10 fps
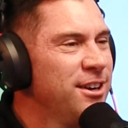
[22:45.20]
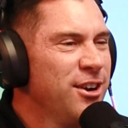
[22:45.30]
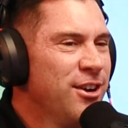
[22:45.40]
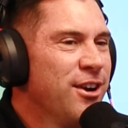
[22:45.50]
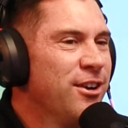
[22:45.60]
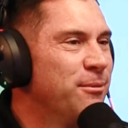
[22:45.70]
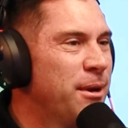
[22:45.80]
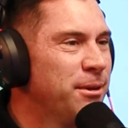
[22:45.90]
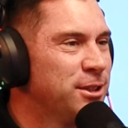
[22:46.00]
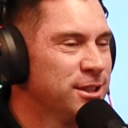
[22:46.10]
I don't know.
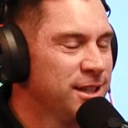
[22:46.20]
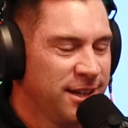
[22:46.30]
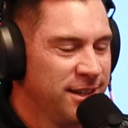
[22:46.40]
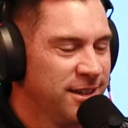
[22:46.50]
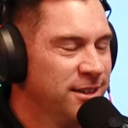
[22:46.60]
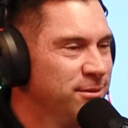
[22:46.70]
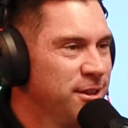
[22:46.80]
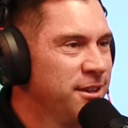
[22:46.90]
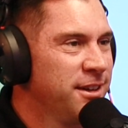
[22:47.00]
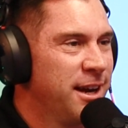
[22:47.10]
Maybe it's just like a
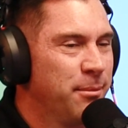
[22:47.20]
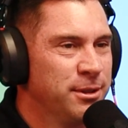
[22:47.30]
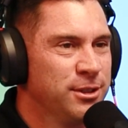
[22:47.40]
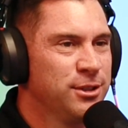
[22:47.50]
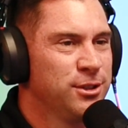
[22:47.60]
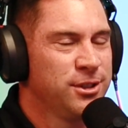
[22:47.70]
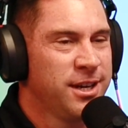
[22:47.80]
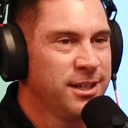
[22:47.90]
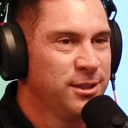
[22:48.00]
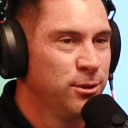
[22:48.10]
thing that happens in
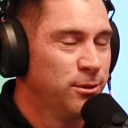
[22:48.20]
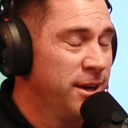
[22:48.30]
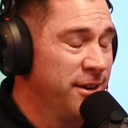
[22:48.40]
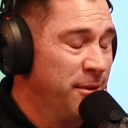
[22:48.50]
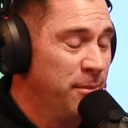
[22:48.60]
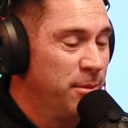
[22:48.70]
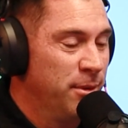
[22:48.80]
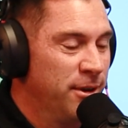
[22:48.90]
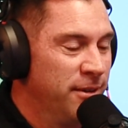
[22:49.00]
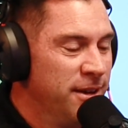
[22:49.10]
society, or I don't know.
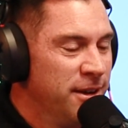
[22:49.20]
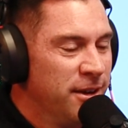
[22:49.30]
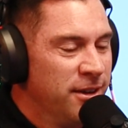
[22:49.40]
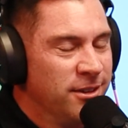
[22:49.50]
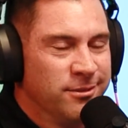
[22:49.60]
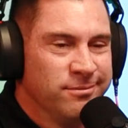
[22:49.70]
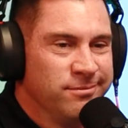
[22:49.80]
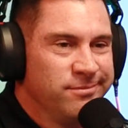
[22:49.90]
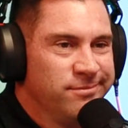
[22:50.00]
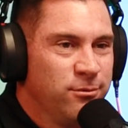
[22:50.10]
People are
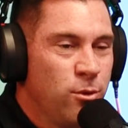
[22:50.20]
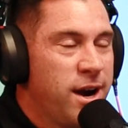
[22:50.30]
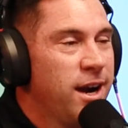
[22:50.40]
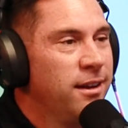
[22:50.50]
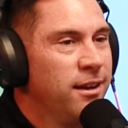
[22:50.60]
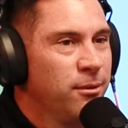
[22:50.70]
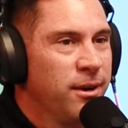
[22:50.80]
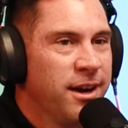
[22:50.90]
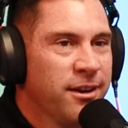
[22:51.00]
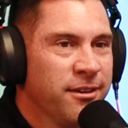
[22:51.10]
wired that
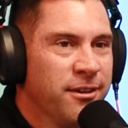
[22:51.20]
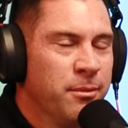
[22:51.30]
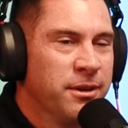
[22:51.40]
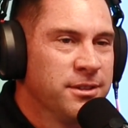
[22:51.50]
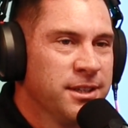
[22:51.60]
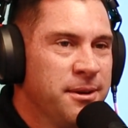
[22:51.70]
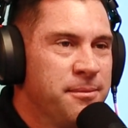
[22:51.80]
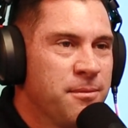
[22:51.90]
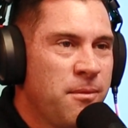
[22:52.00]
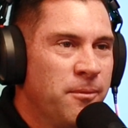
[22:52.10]
way. I don't know, but
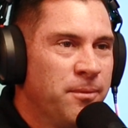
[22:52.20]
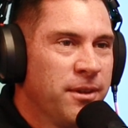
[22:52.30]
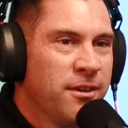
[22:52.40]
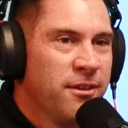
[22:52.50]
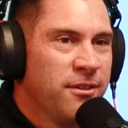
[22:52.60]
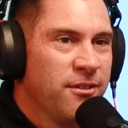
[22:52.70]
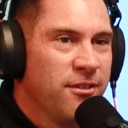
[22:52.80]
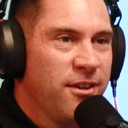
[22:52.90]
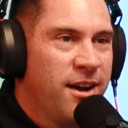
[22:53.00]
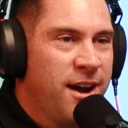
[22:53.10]

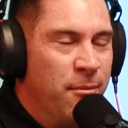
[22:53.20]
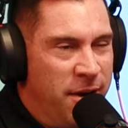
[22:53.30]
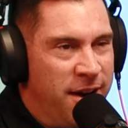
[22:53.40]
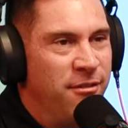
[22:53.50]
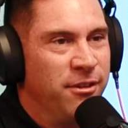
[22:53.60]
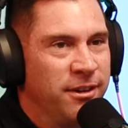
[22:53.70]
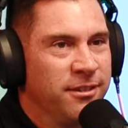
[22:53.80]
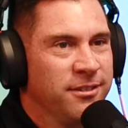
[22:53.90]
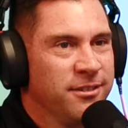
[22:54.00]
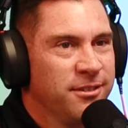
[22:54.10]
I'm
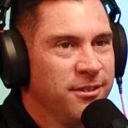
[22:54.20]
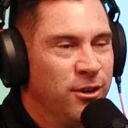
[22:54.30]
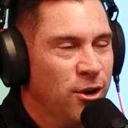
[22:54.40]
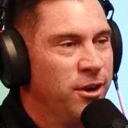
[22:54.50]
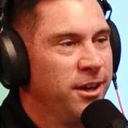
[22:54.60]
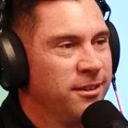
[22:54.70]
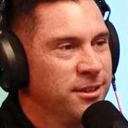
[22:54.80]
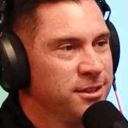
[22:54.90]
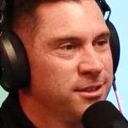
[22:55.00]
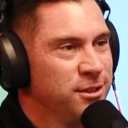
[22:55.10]
loving learning
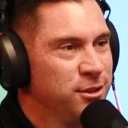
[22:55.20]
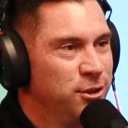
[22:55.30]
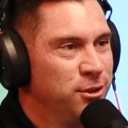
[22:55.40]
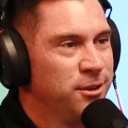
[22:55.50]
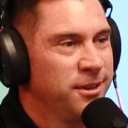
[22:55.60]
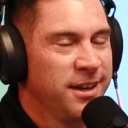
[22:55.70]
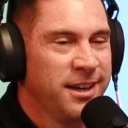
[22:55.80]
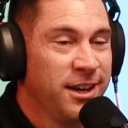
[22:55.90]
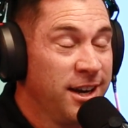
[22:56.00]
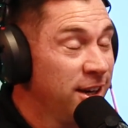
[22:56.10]
this new thing.
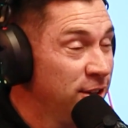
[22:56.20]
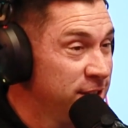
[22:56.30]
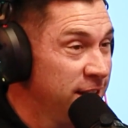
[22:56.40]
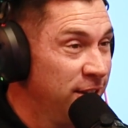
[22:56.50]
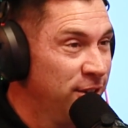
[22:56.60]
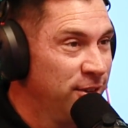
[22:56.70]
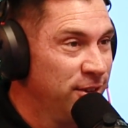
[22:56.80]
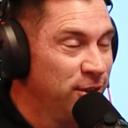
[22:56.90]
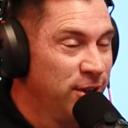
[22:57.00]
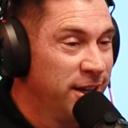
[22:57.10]
And like you say,
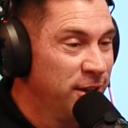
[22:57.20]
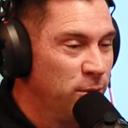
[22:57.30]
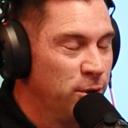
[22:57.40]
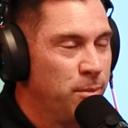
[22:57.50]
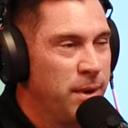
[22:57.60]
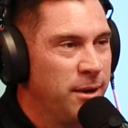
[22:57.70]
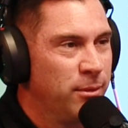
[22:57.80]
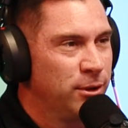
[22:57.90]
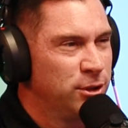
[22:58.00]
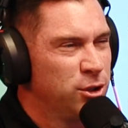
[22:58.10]
you're getting the Whoop band
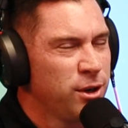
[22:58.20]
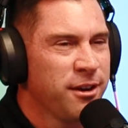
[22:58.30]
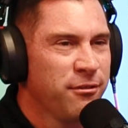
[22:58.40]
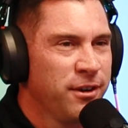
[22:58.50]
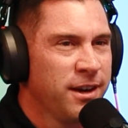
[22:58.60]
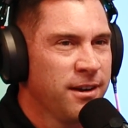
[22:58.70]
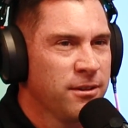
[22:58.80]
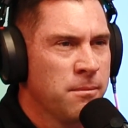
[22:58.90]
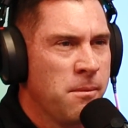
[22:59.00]
because you're trying to figure out